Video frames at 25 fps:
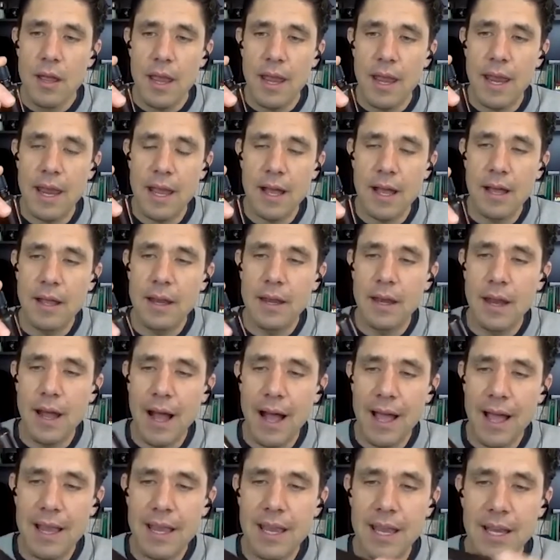And
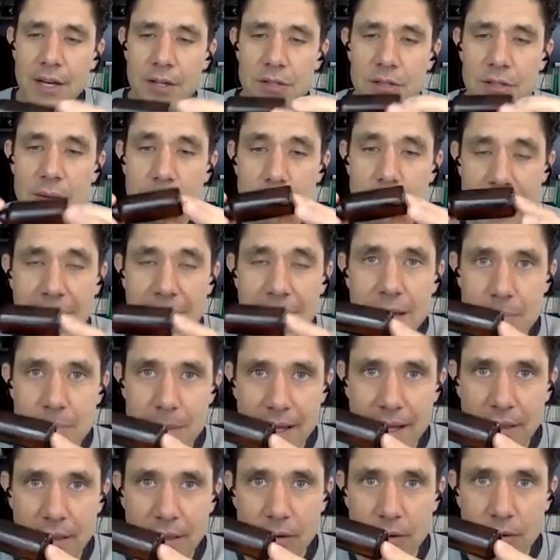I actually made
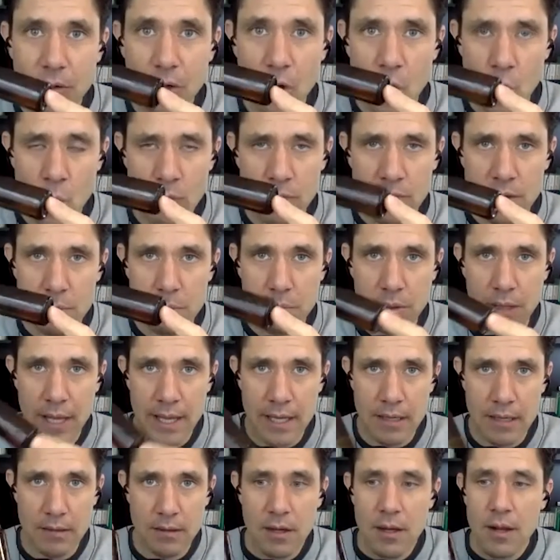my little COVID
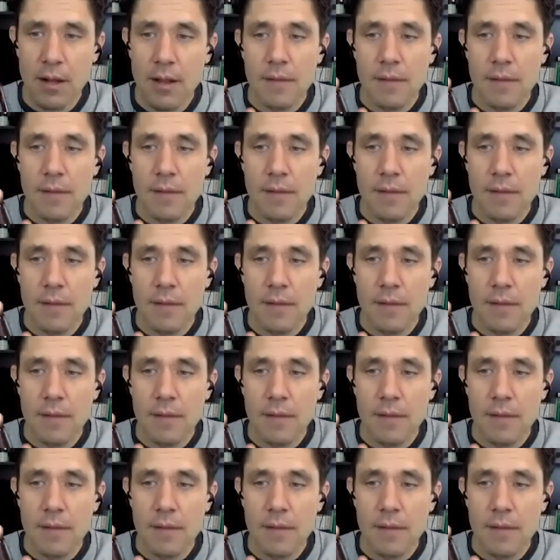blend.